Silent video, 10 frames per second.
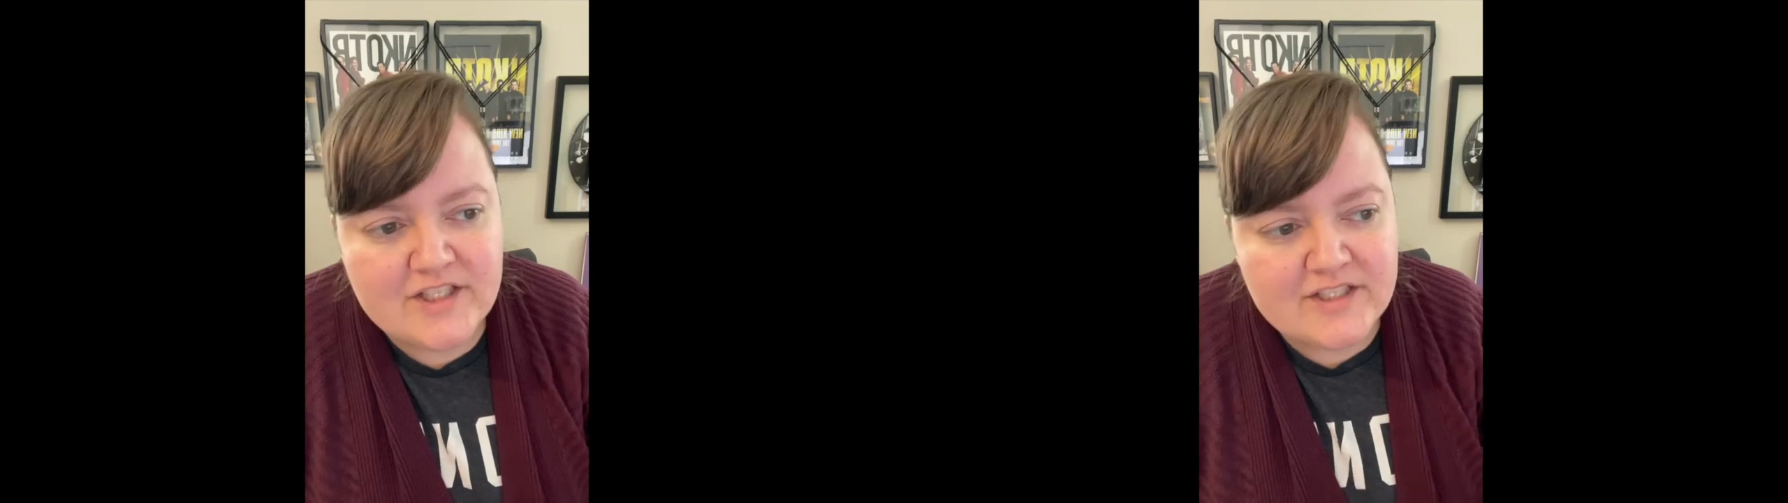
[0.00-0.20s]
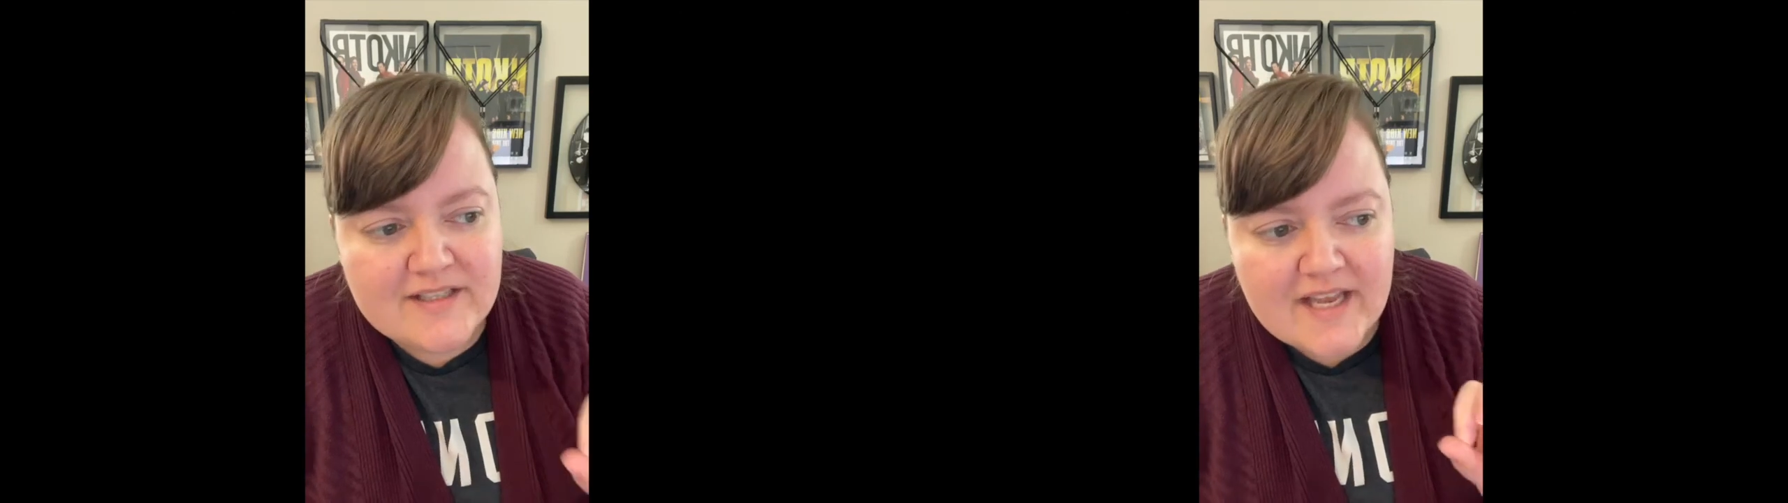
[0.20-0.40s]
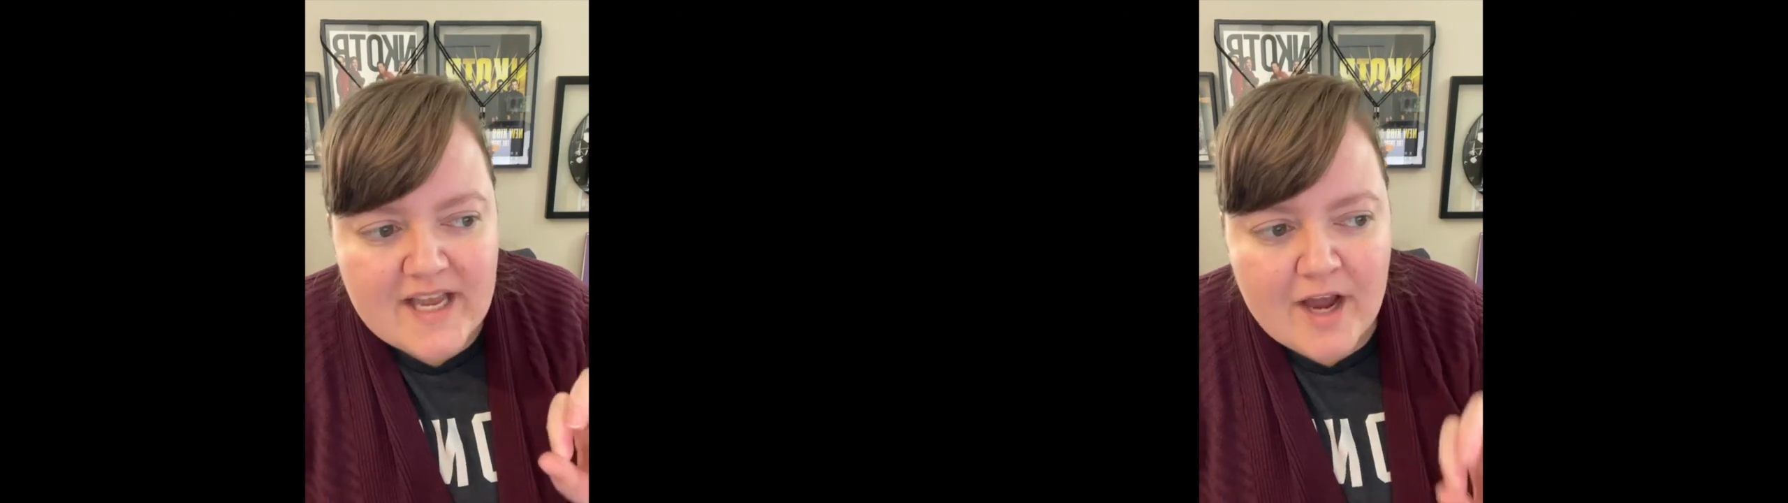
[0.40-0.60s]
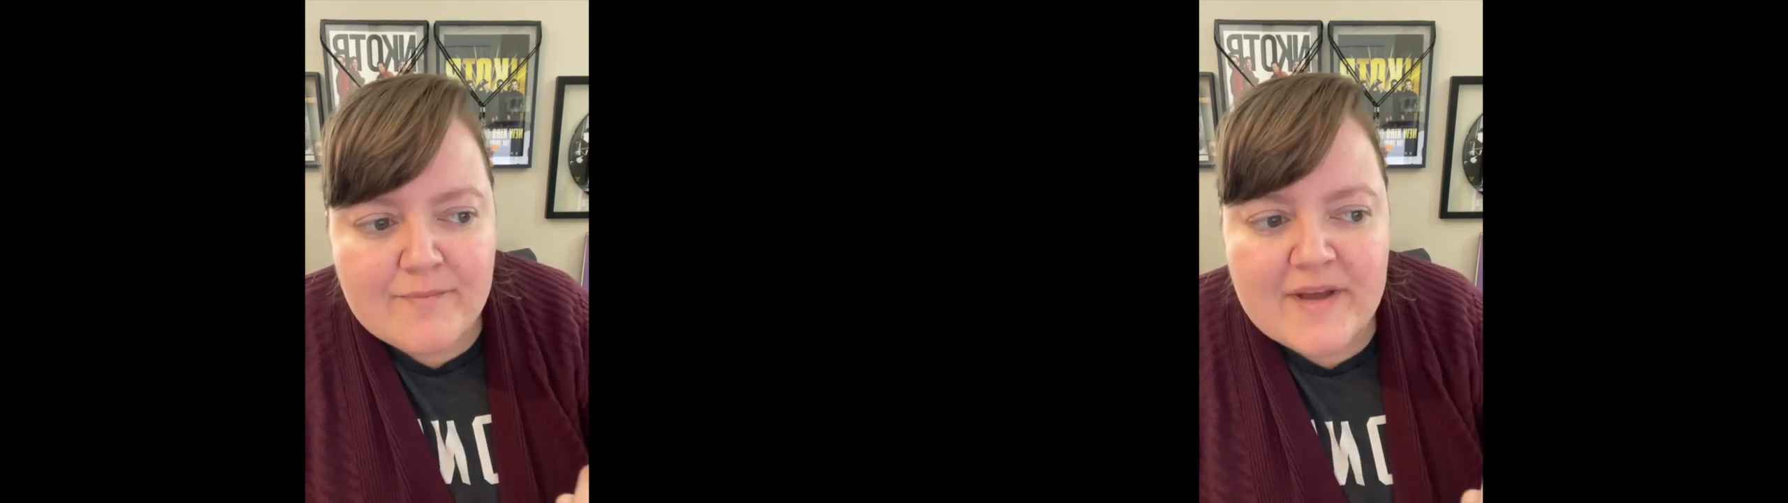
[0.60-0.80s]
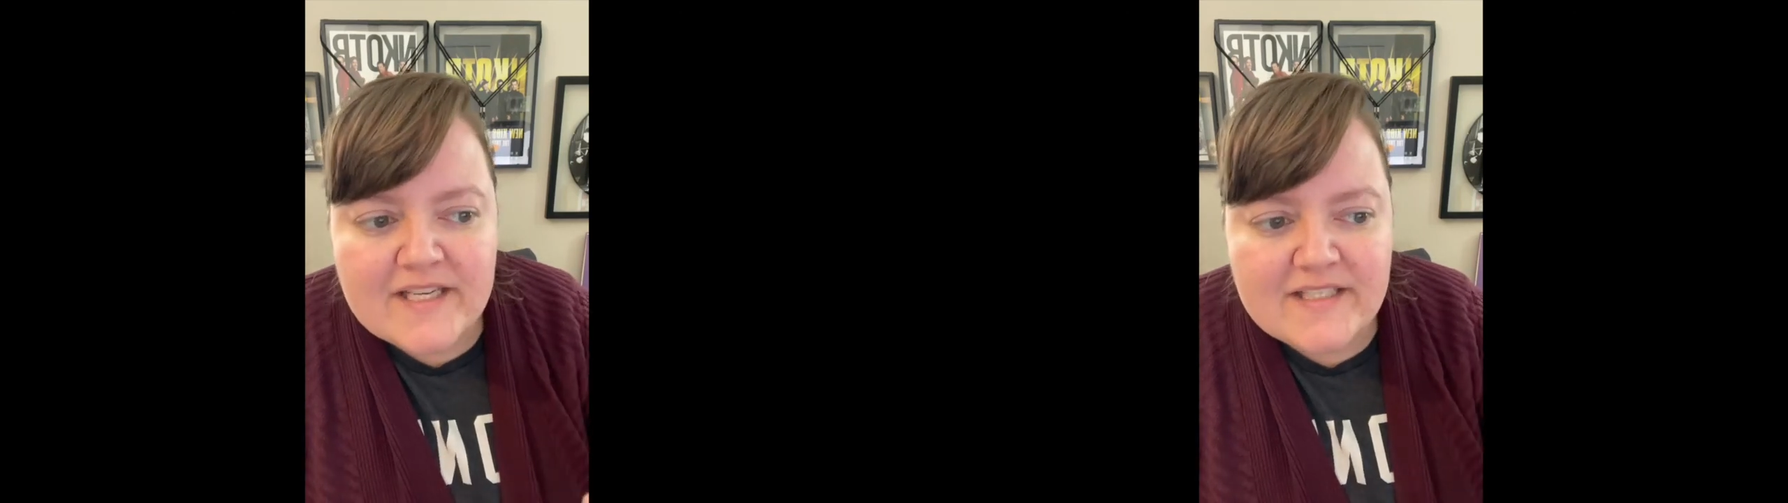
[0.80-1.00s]
Just like how
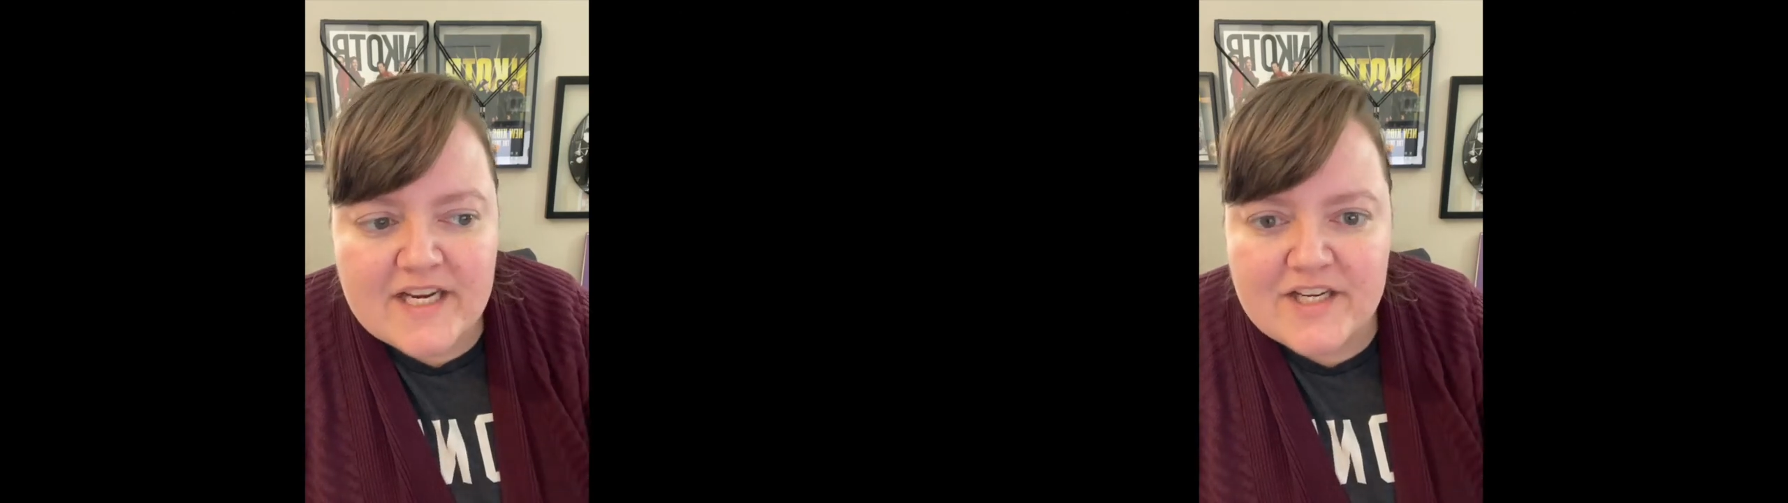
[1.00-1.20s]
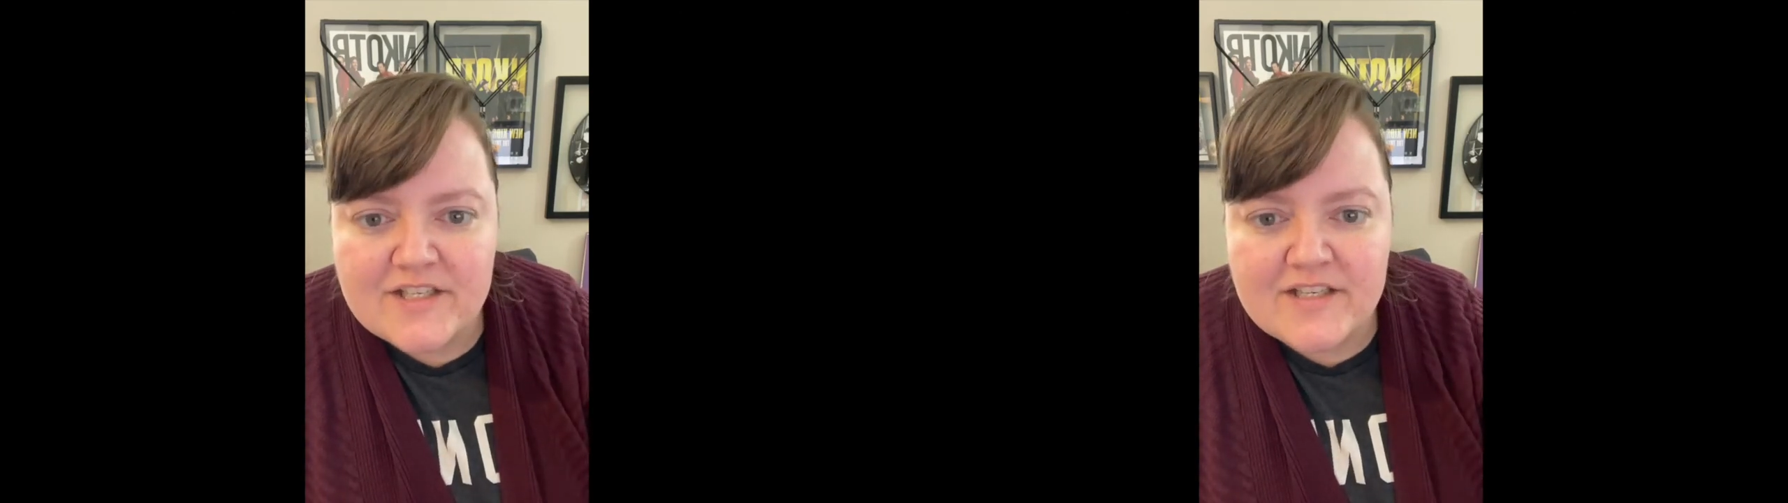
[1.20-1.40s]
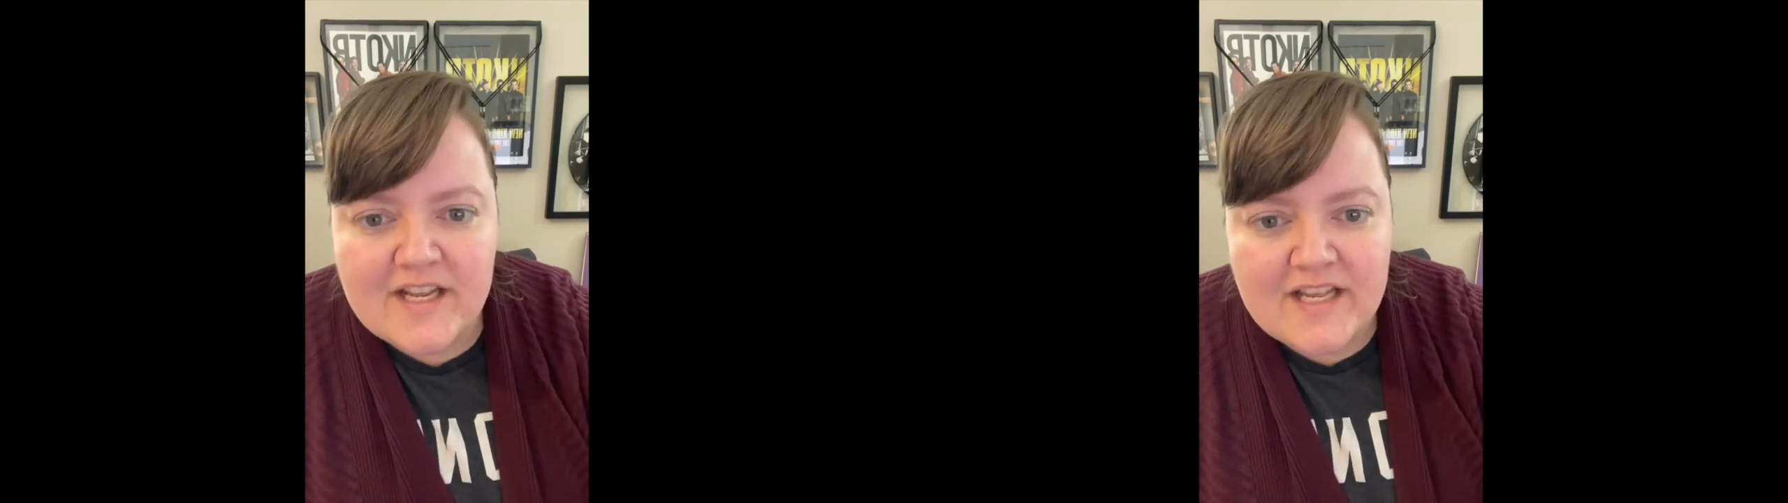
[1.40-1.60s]
meditation